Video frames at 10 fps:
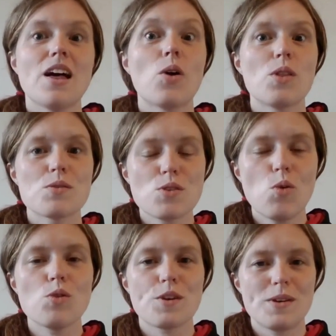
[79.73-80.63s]
Oh, there was
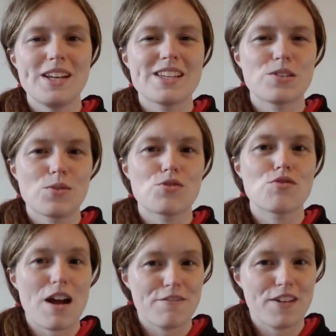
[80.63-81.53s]
also a little
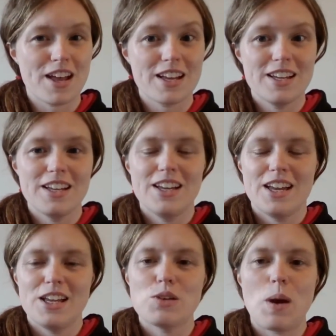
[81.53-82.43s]
graphic
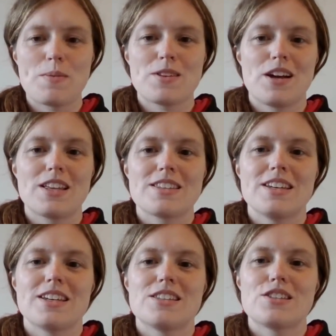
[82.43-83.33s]
in the website
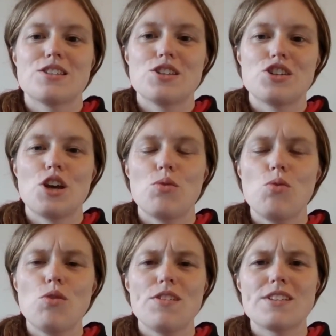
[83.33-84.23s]
just to show
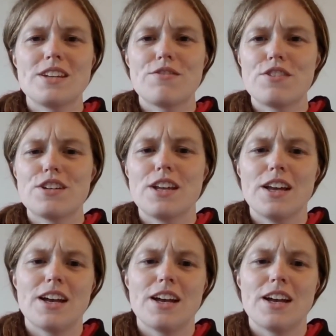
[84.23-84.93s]
all of the different